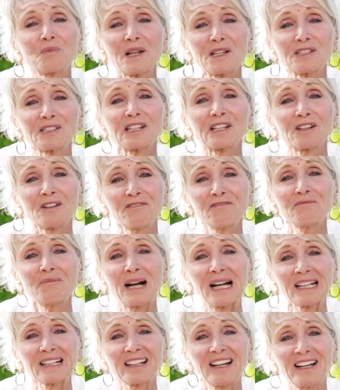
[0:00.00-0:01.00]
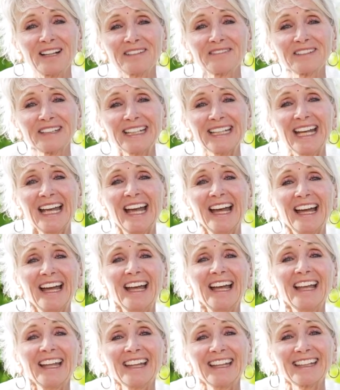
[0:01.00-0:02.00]
blessings of my life.
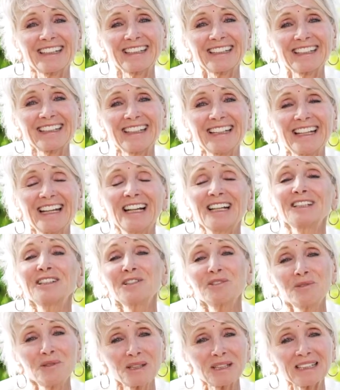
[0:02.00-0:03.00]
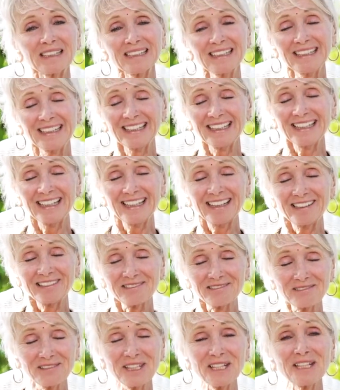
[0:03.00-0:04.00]
And you will
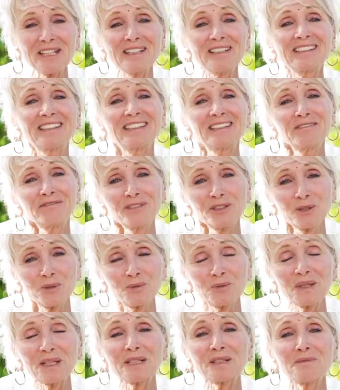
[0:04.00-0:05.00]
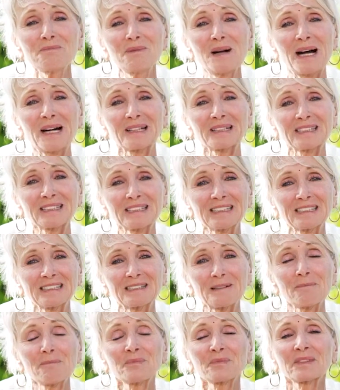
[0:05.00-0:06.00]
read, if you read about it,
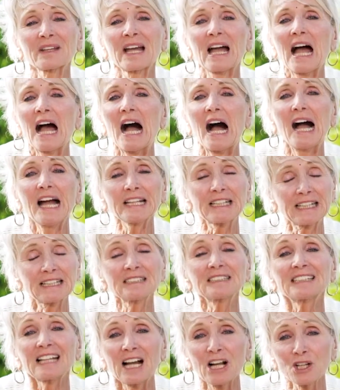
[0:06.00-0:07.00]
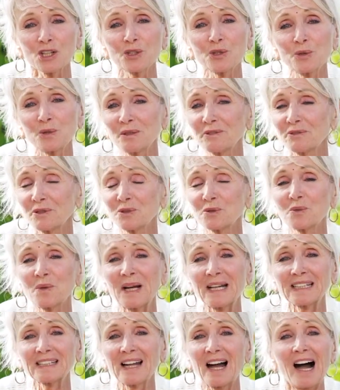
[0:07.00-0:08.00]
I can tell you even
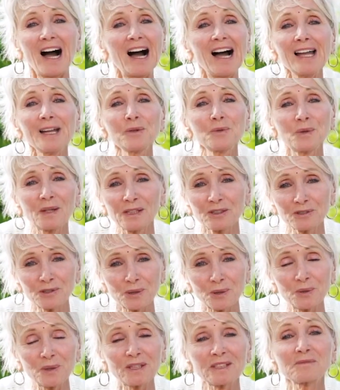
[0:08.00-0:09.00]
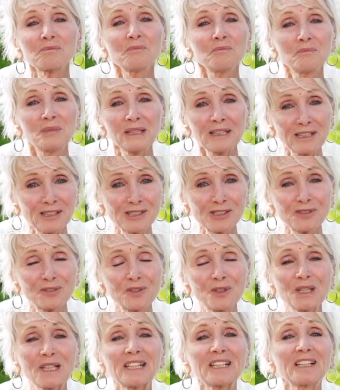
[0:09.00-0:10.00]
right now, I went through it
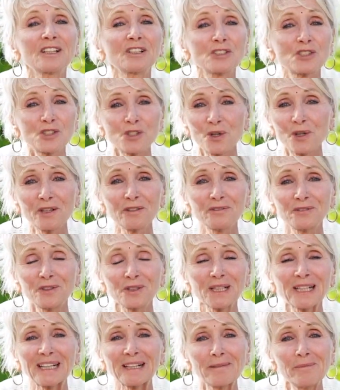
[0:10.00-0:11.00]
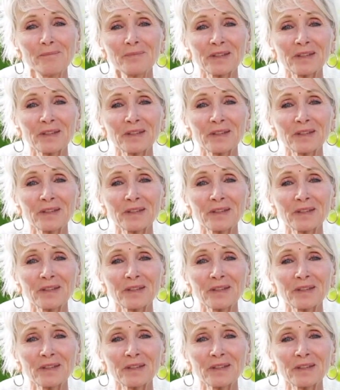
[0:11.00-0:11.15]
blissfully and joyfully.